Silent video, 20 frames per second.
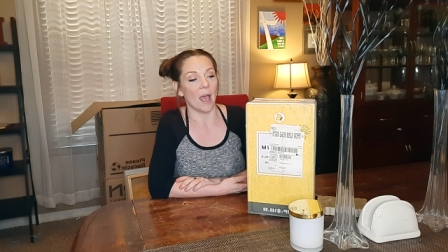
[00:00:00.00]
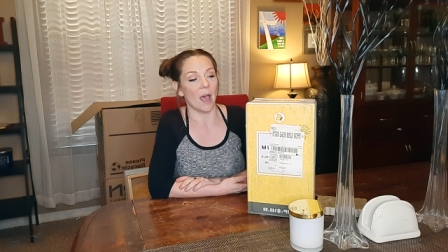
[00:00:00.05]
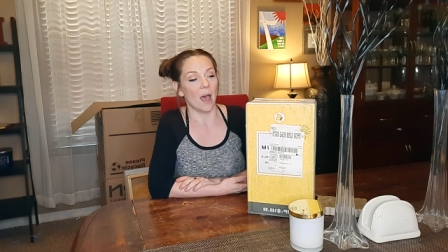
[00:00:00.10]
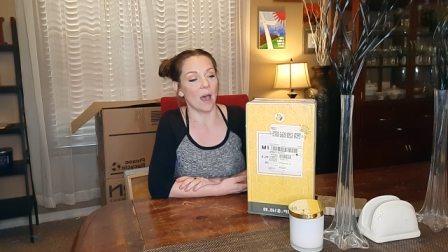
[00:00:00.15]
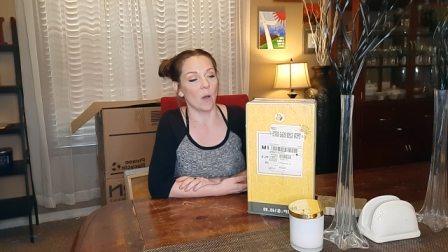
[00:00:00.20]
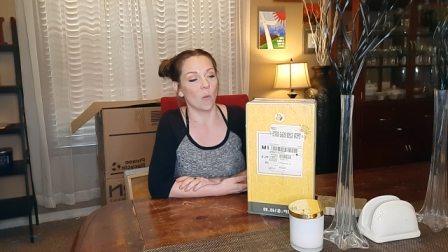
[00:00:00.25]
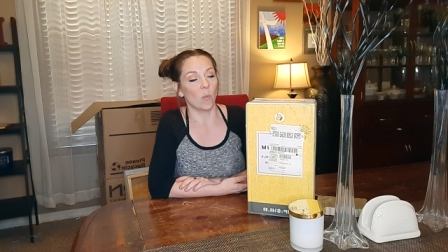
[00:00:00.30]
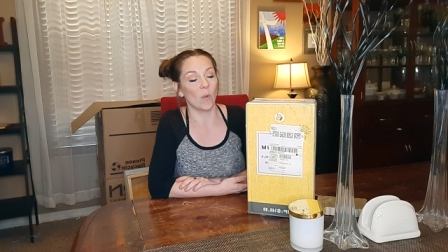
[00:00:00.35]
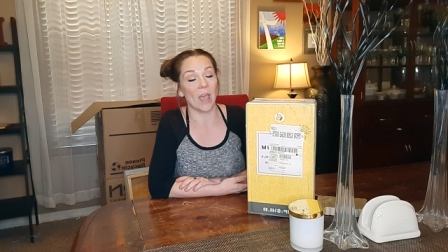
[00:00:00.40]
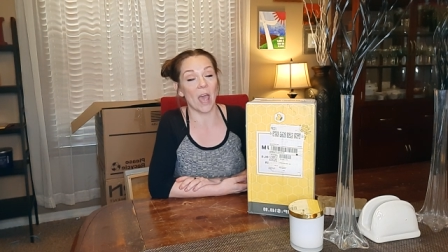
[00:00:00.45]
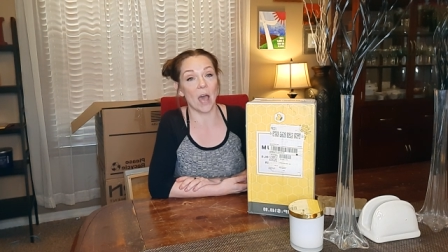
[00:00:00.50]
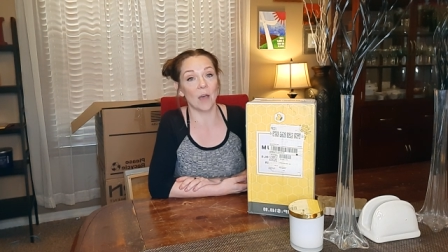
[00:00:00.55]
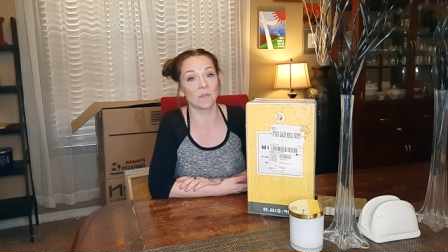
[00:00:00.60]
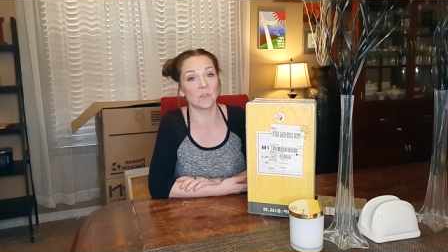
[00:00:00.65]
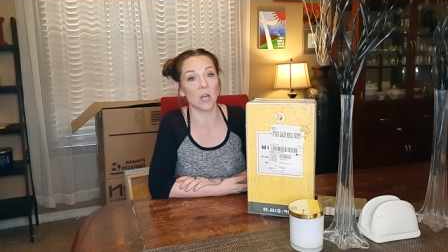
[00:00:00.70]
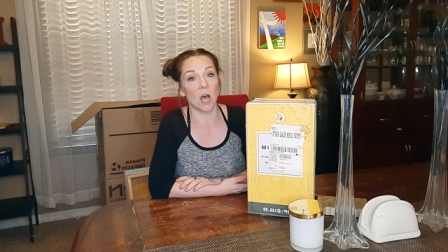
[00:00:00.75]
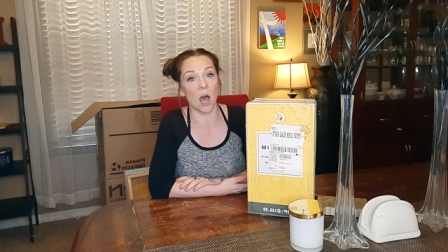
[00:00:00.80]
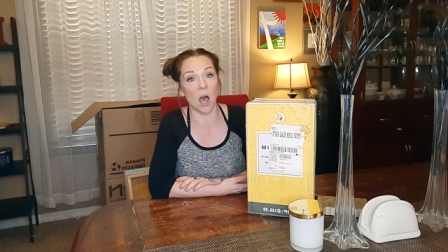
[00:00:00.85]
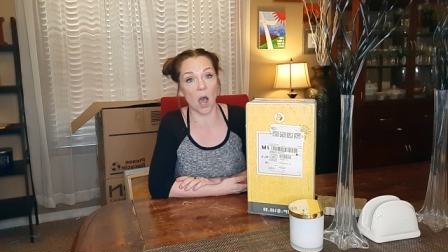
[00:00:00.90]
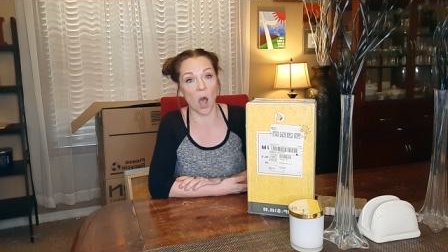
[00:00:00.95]
Uh, we
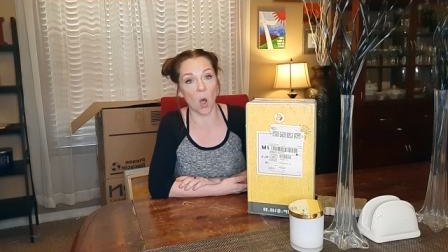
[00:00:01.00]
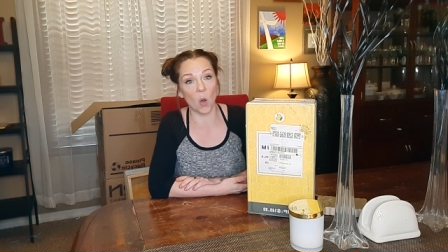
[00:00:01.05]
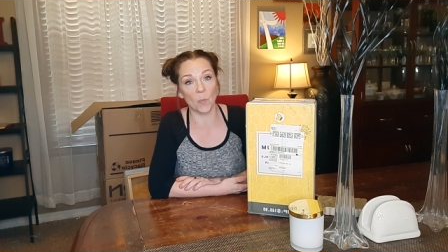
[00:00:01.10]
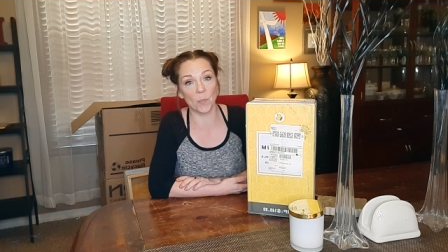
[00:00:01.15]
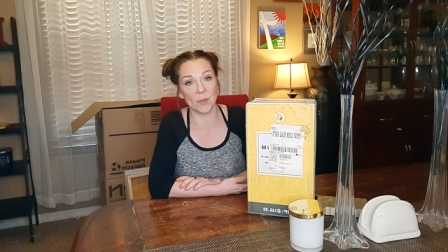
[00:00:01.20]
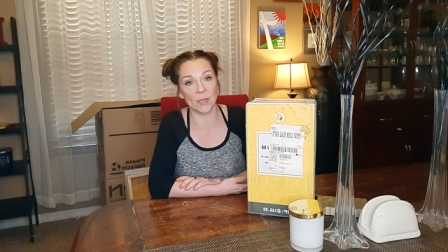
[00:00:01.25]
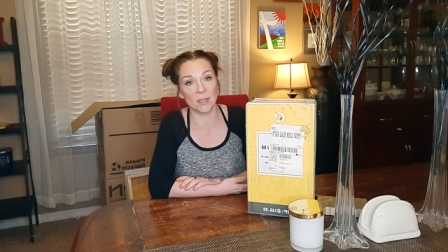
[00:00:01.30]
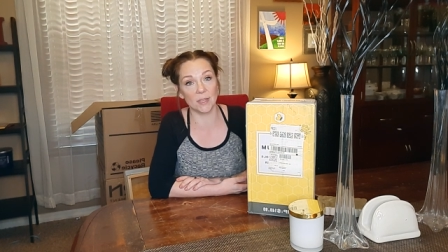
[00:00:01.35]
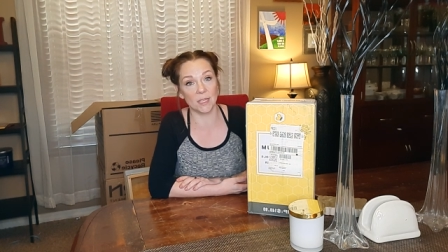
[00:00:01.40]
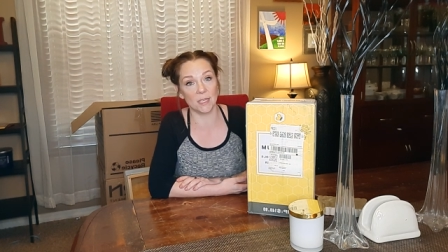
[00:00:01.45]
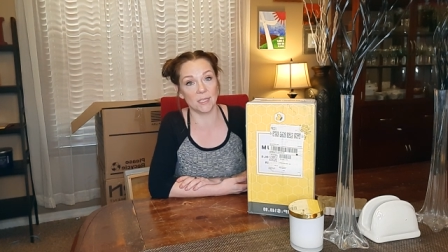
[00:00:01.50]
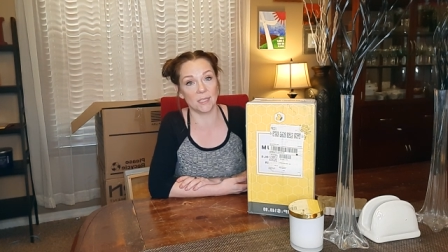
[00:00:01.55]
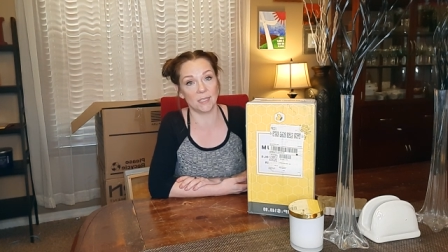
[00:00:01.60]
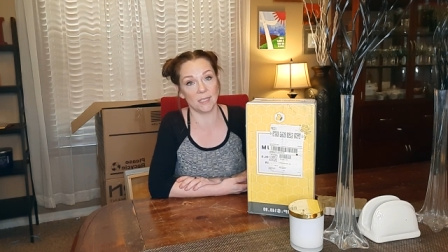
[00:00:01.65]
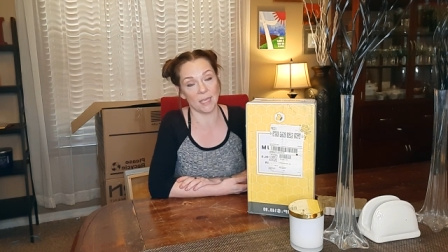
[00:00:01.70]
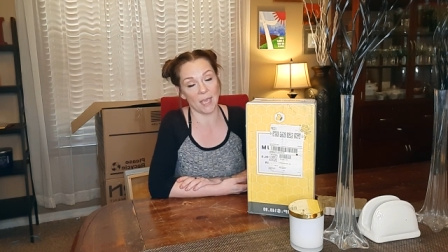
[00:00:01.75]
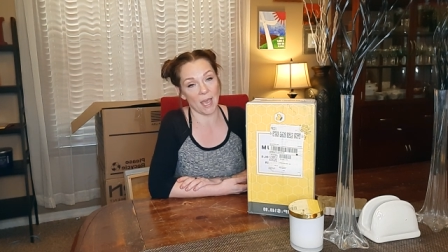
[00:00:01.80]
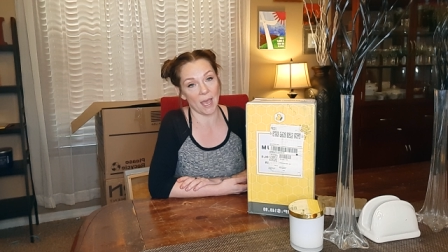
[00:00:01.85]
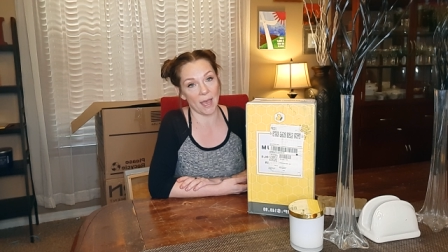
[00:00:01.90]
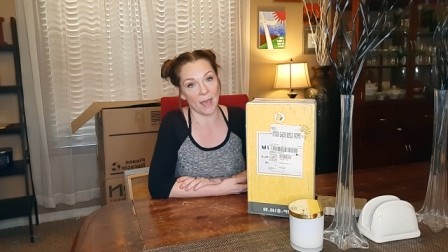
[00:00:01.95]
have not opened
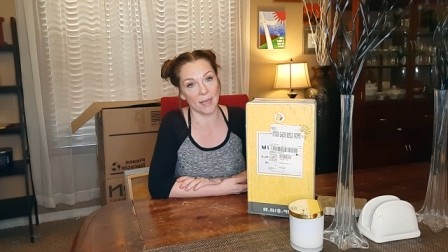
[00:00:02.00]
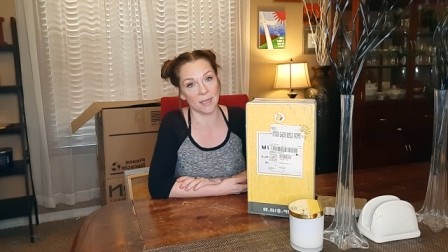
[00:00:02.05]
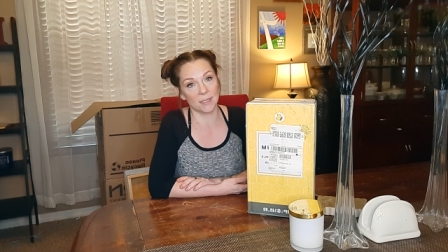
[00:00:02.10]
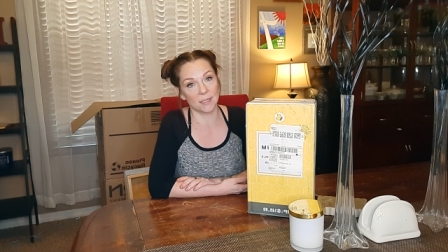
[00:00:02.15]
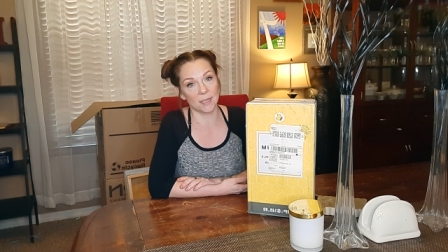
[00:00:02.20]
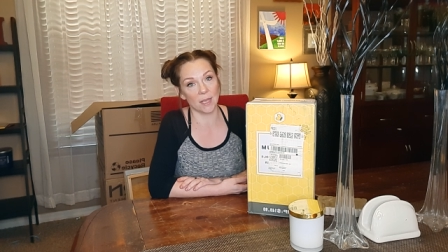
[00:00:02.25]
this yet,